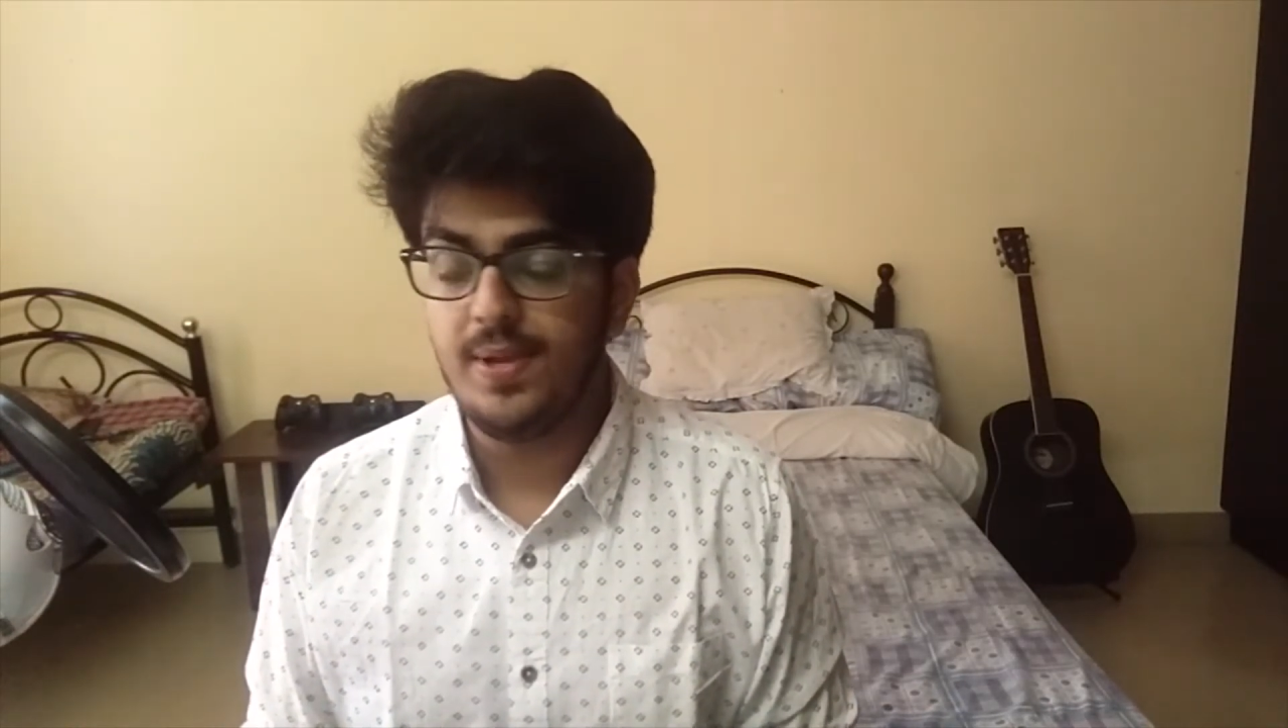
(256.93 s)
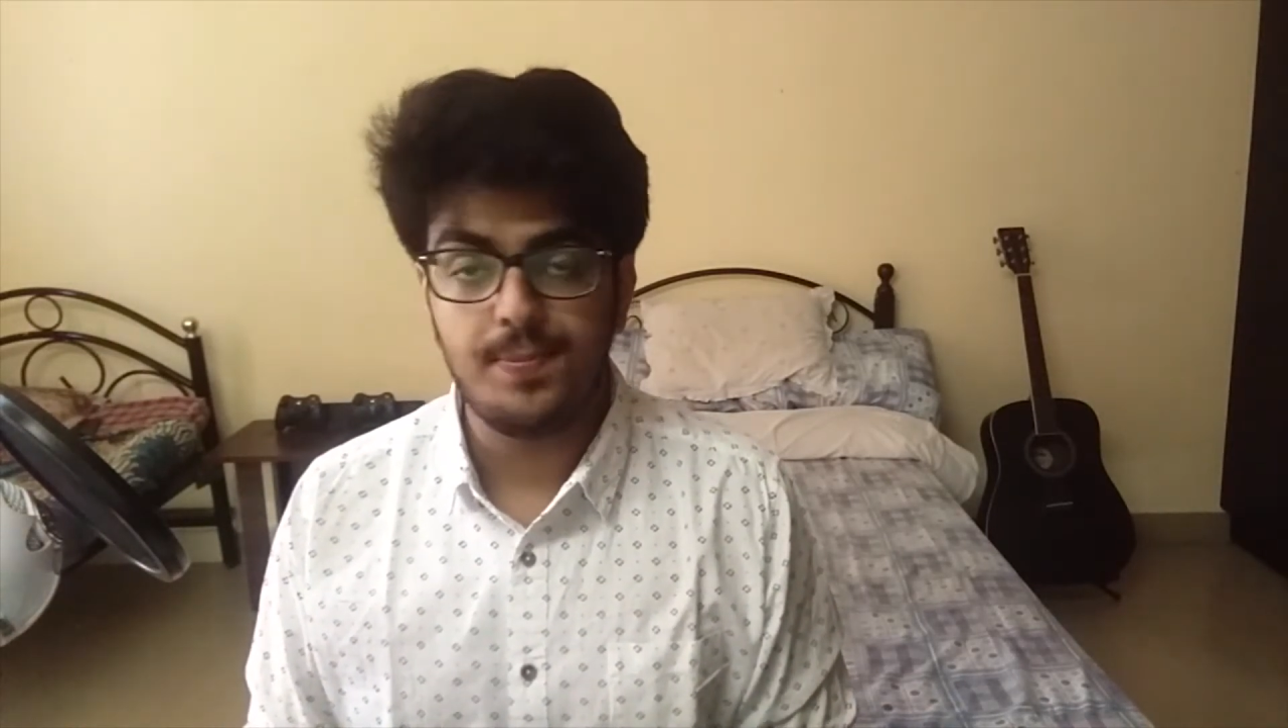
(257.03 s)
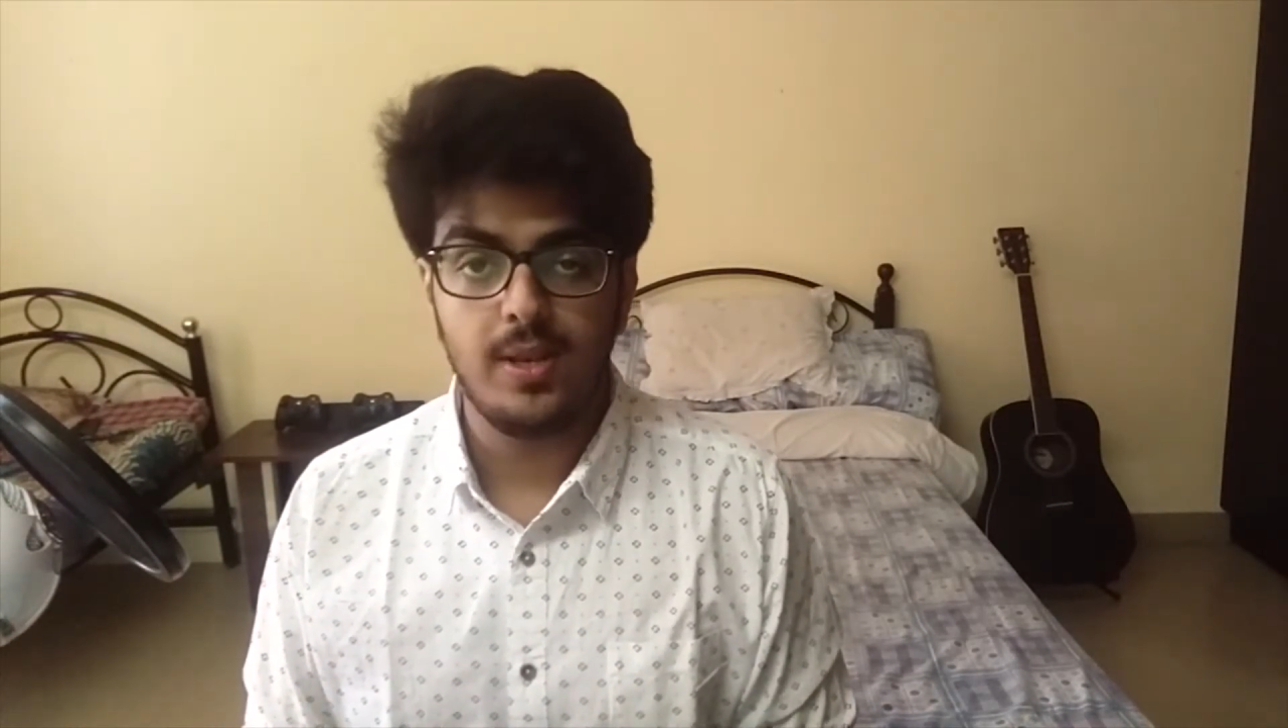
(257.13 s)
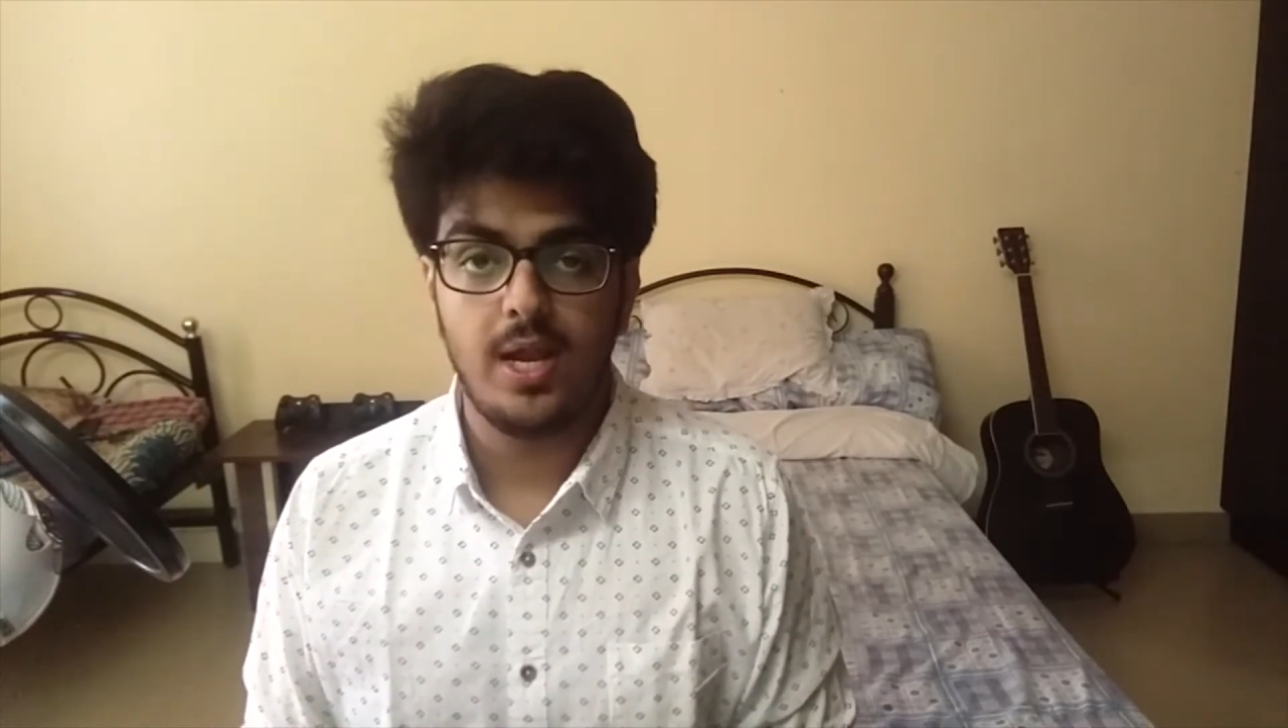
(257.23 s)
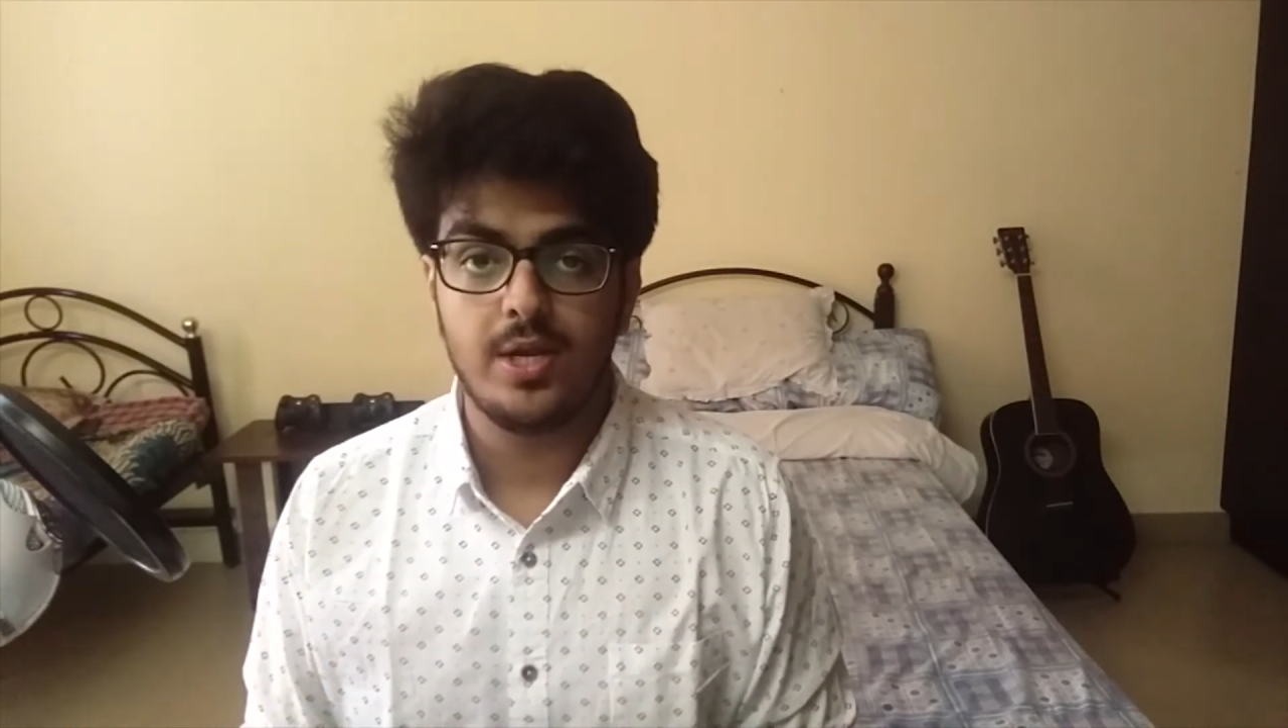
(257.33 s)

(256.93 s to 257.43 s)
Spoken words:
people